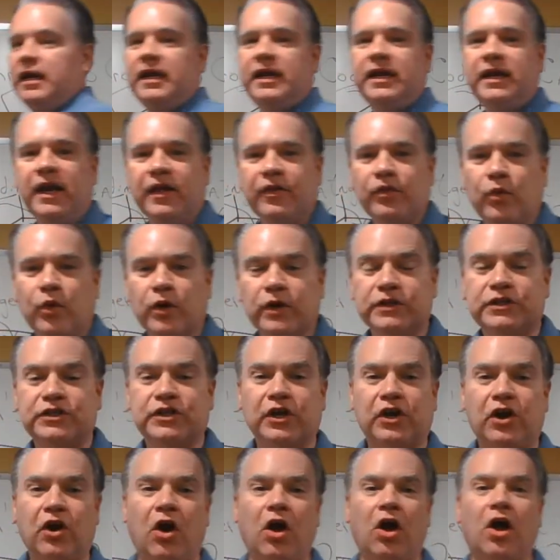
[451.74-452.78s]
In other words,
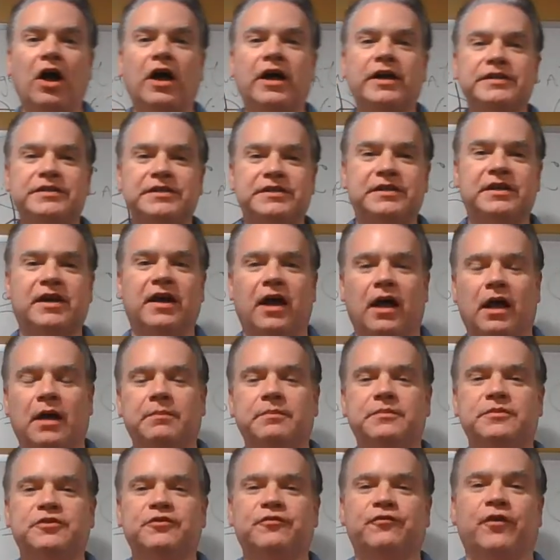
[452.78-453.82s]
the cause
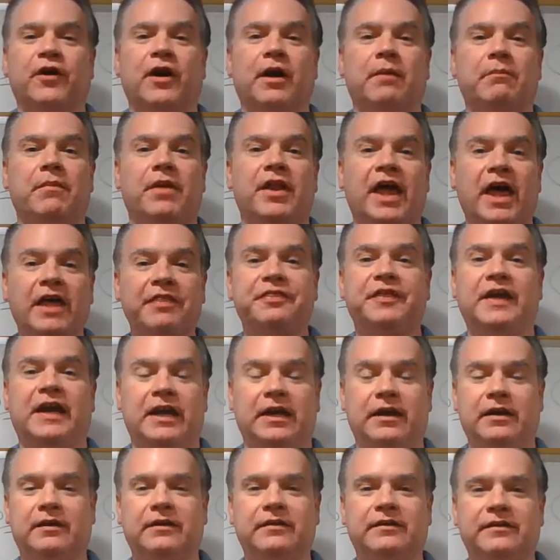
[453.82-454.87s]
comes from
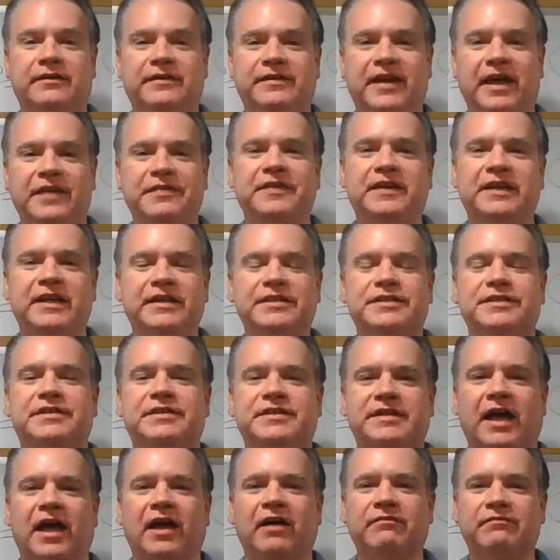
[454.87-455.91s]
nothing, nothing
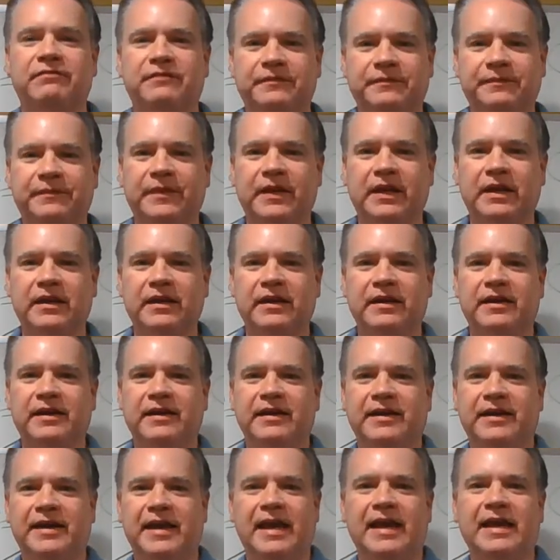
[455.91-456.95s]
itself.
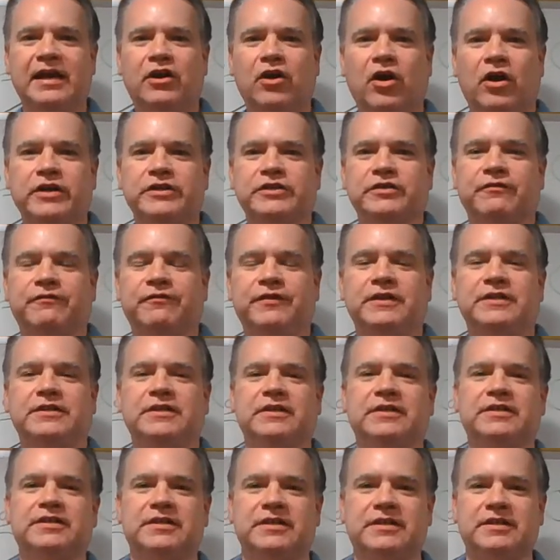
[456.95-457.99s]
Acausal
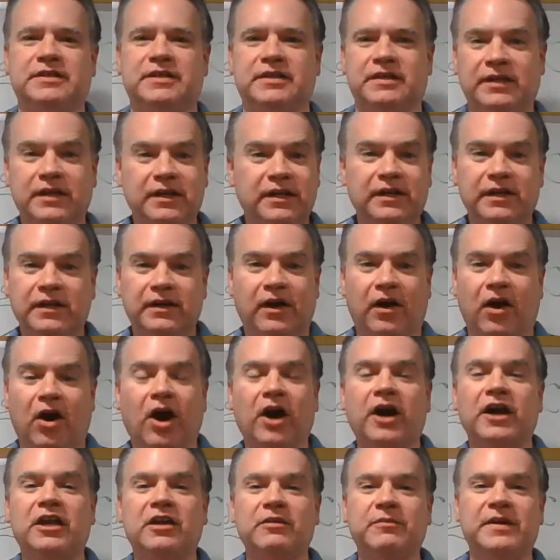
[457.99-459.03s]
physics is an
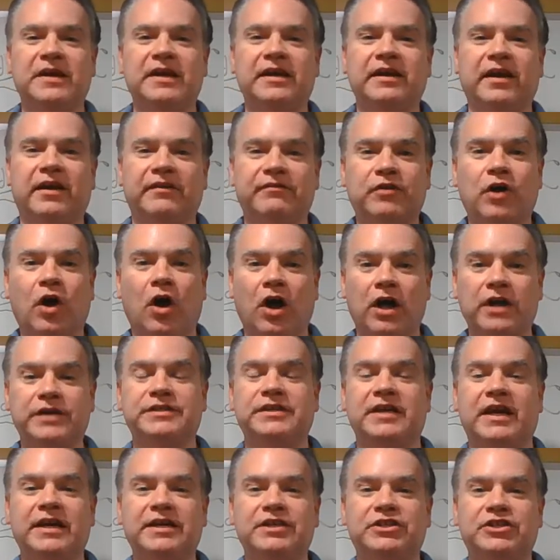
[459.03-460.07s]
argument of
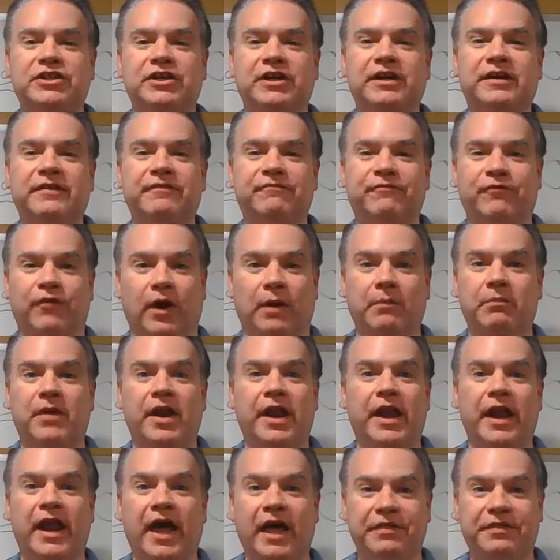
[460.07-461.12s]
causation
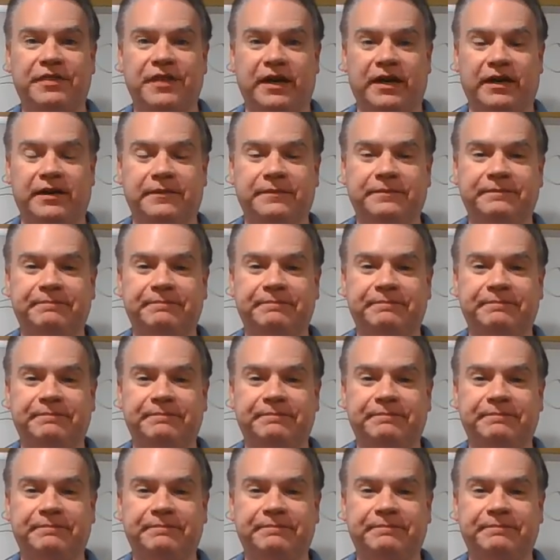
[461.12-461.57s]
from nothing.